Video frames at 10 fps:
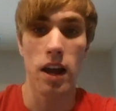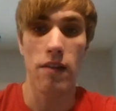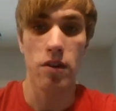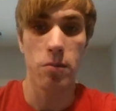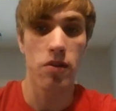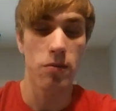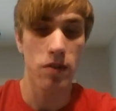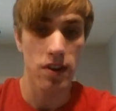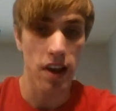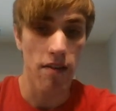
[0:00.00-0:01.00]
After bishop
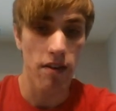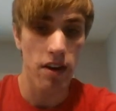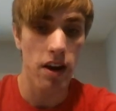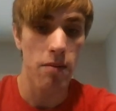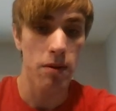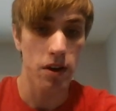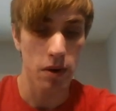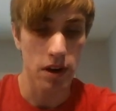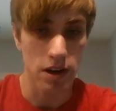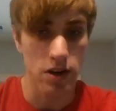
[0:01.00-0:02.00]
g7, I play
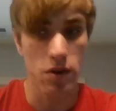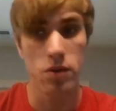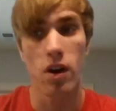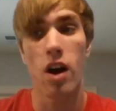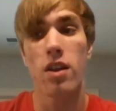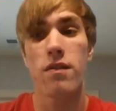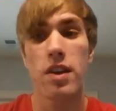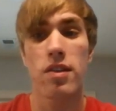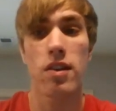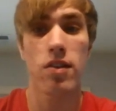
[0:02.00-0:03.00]
queen d2. All of
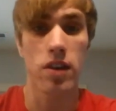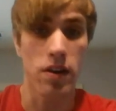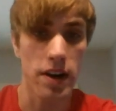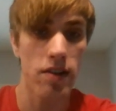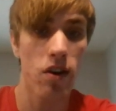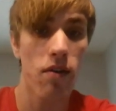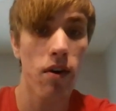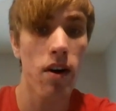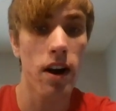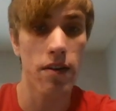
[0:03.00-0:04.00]
this is theory so
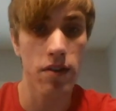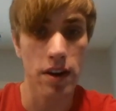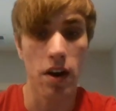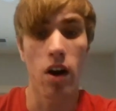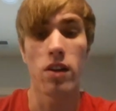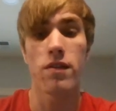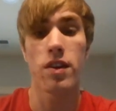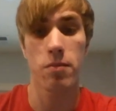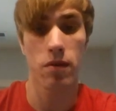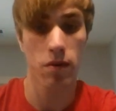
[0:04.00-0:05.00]
far. I've seen all of
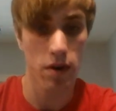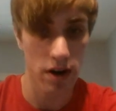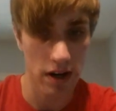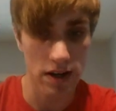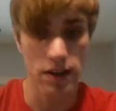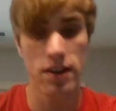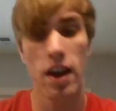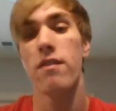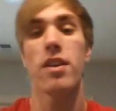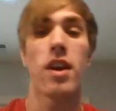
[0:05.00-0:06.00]
this before. Knight
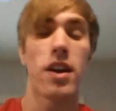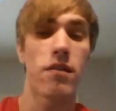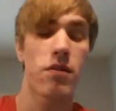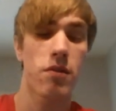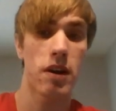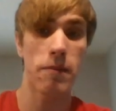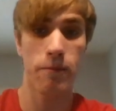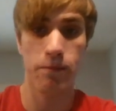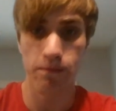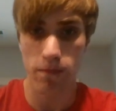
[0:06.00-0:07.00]
d7, knight f3,
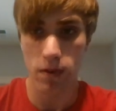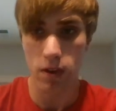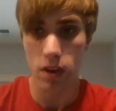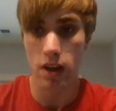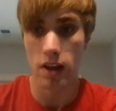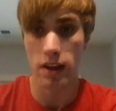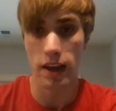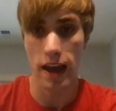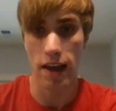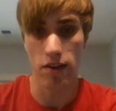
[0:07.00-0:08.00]

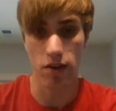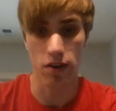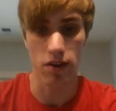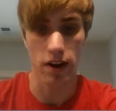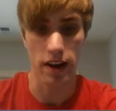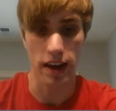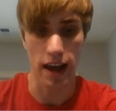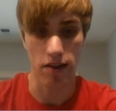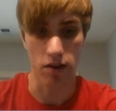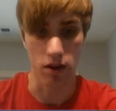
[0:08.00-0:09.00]
castles, and I
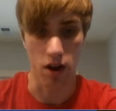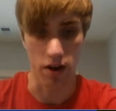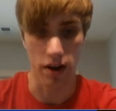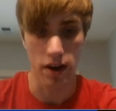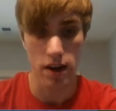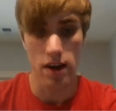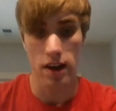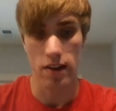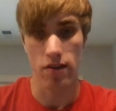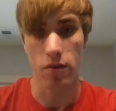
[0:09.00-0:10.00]
castle long.
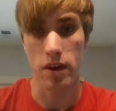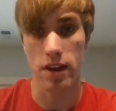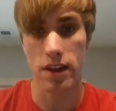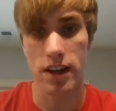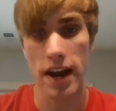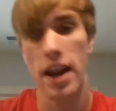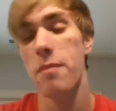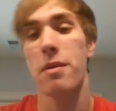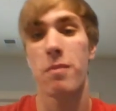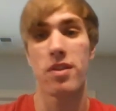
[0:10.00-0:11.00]
And so we get the
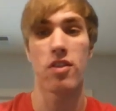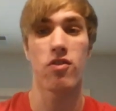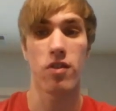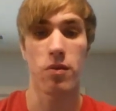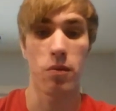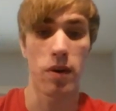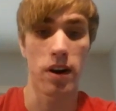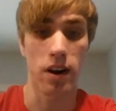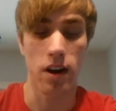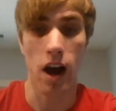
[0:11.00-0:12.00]
dynamic position
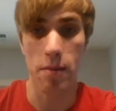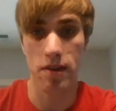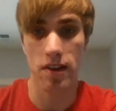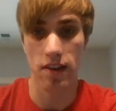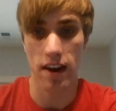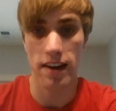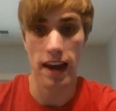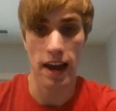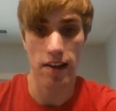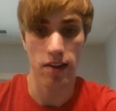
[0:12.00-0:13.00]
where opposite side
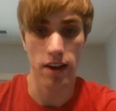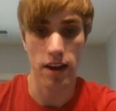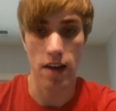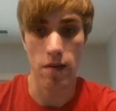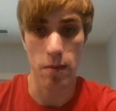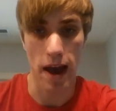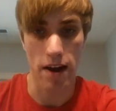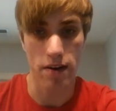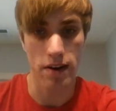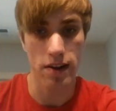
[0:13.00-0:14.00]
castling, I have a
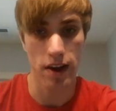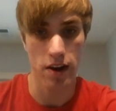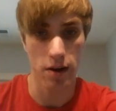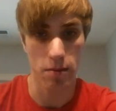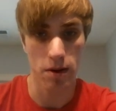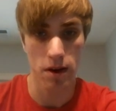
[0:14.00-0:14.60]
battery set up,